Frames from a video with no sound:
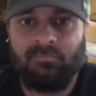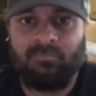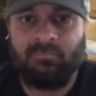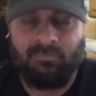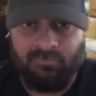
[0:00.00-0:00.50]

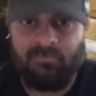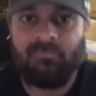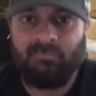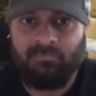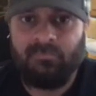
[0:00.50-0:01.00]

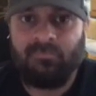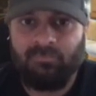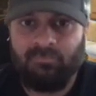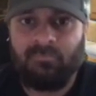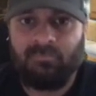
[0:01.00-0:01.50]

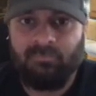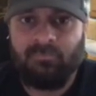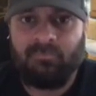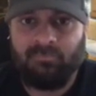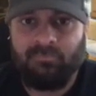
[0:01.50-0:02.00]

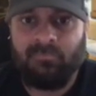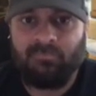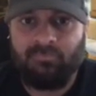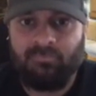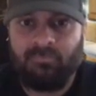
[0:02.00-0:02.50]

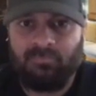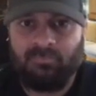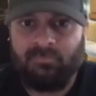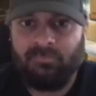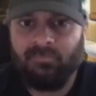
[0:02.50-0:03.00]

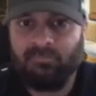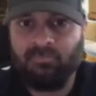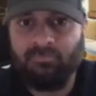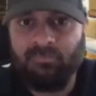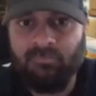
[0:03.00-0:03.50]

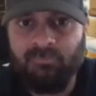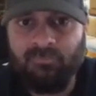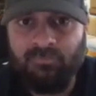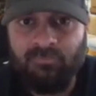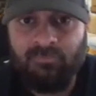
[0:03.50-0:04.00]

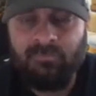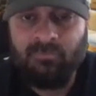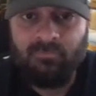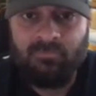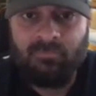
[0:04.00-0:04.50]

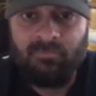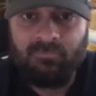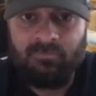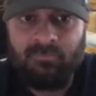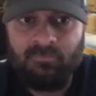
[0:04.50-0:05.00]

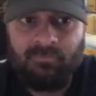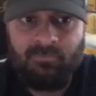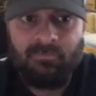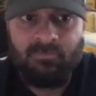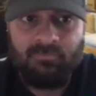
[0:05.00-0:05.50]

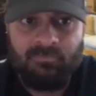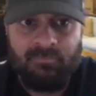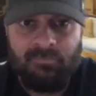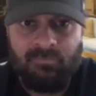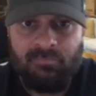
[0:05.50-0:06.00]

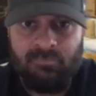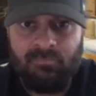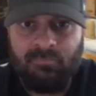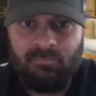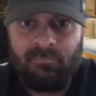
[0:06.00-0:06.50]

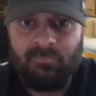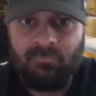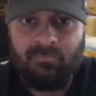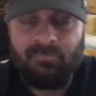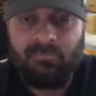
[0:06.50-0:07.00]

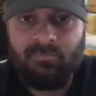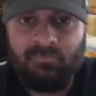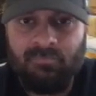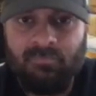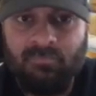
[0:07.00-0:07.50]
(silent)